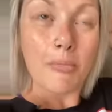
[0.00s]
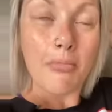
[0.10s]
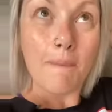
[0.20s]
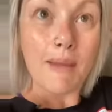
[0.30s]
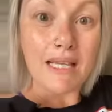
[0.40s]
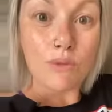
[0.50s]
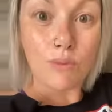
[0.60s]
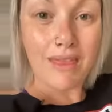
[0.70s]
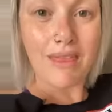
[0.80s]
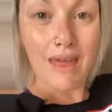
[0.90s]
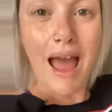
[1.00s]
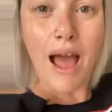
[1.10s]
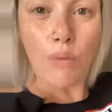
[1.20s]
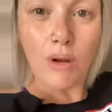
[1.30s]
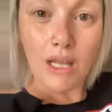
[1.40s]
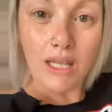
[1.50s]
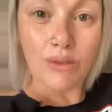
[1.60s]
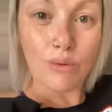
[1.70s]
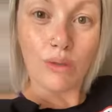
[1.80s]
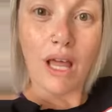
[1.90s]
because with that we lead
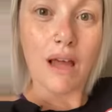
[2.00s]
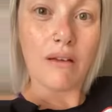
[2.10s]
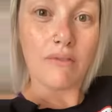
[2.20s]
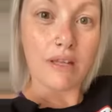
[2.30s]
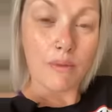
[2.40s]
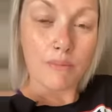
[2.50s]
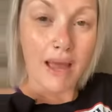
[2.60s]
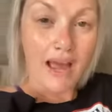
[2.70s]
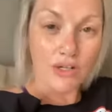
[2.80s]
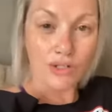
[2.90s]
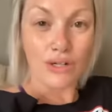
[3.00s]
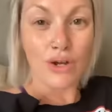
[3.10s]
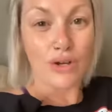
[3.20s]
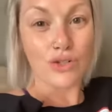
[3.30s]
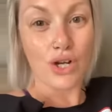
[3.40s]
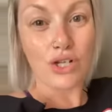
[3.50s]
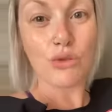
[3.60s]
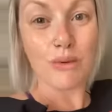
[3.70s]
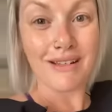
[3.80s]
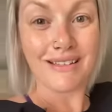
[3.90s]
through love and compassion and
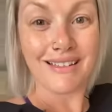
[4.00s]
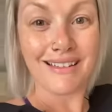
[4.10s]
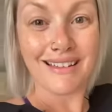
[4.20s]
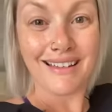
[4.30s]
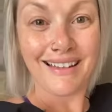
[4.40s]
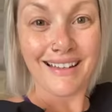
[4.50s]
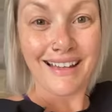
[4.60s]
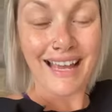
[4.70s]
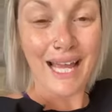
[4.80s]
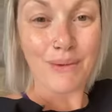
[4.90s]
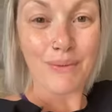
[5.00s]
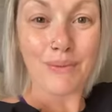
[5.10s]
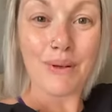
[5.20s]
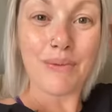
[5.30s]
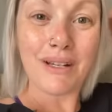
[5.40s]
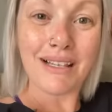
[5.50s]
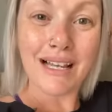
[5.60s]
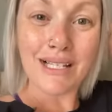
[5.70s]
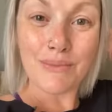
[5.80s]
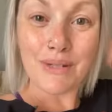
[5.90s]
non-judgment and we
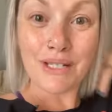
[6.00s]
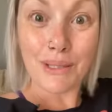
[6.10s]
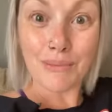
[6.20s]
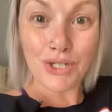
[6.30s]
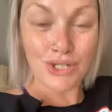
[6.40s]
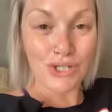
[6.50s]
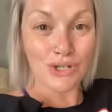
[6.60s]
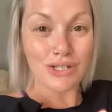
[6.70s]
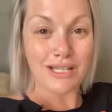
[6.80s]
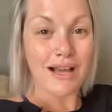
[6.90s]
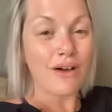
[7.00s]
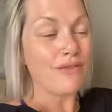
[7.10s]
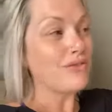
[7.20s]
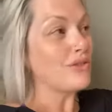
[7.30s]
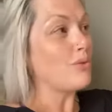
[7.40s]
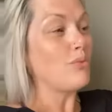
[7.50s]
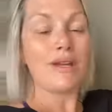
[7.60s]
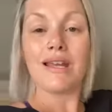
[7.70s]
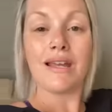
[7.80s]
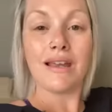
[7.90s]
realize when we stop judging ourselves
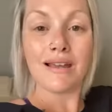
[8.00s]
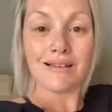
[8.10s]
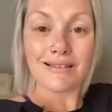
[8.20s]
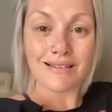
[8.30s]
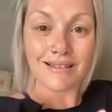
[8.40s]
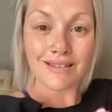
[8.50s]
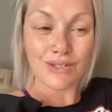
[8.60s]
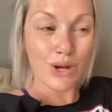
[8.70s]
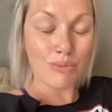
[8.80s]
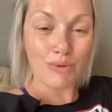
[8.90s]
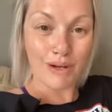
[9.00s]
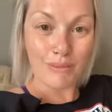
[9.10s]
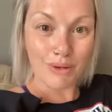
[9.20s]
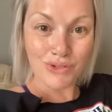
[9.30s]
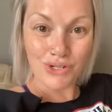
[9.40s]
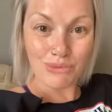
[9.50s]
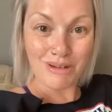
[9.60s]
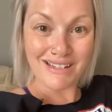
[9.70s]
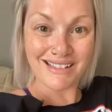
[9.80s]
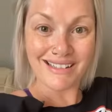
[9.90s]
we stop worrying about
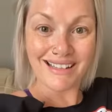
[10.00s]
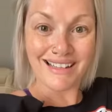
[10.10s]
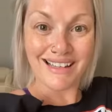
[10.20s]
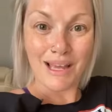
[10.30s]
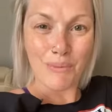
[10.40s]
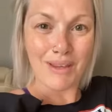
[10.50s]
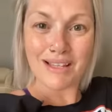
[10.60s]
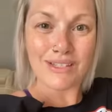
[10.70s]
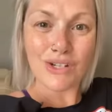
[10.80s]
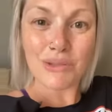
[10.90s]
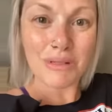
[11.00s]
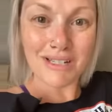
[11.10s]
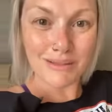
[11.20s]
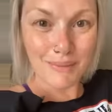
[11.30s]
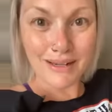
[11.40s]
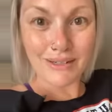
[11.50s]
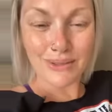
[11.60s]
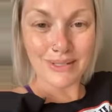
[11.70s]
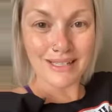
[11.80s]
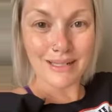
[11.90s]
judgment because judgment doesn't matter
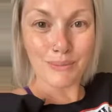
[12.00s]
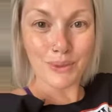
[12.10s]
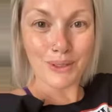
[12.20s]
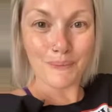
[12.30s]
to us anymore